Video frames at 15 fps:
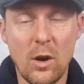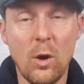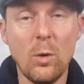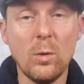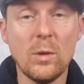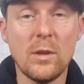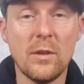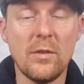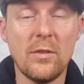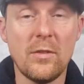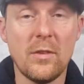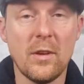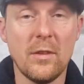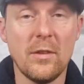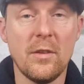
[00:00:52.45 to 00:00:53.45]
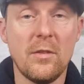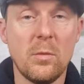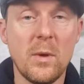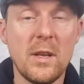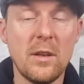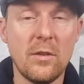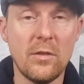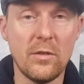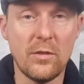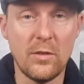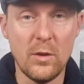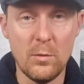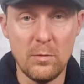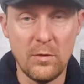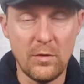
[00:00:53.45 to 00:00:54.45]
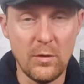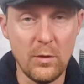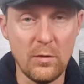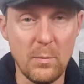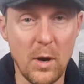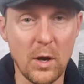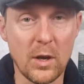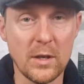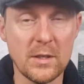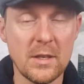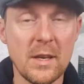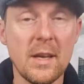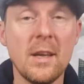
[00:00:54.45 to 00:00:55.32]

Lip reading: oldest on the Swedish snus market.